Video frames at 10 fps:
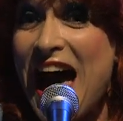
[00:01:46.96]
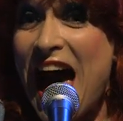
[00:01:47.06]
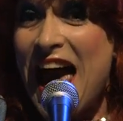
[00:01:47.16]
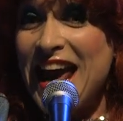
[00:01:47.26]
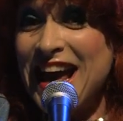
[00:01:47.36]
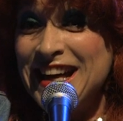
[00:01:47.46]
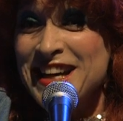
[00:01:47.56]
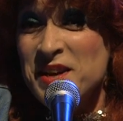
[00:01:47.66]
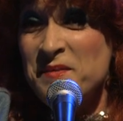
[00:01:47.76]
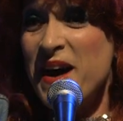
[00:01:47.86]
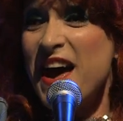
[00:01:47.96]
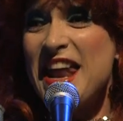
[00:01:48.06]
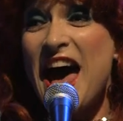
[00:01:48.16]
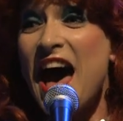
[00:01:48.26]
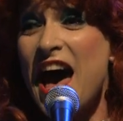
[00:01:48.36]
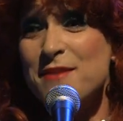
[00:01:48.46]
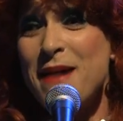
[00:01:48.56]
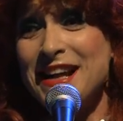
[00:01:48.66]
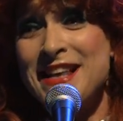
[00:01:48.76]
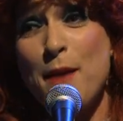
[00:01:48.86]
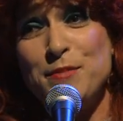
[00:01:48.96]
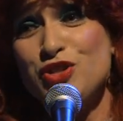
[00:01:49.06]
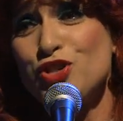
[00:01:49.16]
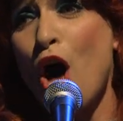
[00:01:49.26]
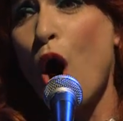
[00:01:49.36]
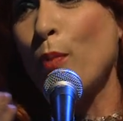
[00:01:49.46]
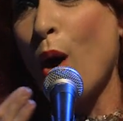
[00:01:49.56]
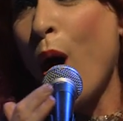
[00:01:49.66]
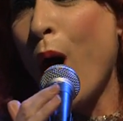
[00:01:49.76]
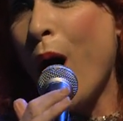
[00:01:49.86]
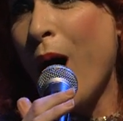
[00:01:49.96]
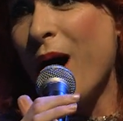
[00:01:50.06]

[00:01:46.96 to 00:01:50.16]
yay, but I might not be sober.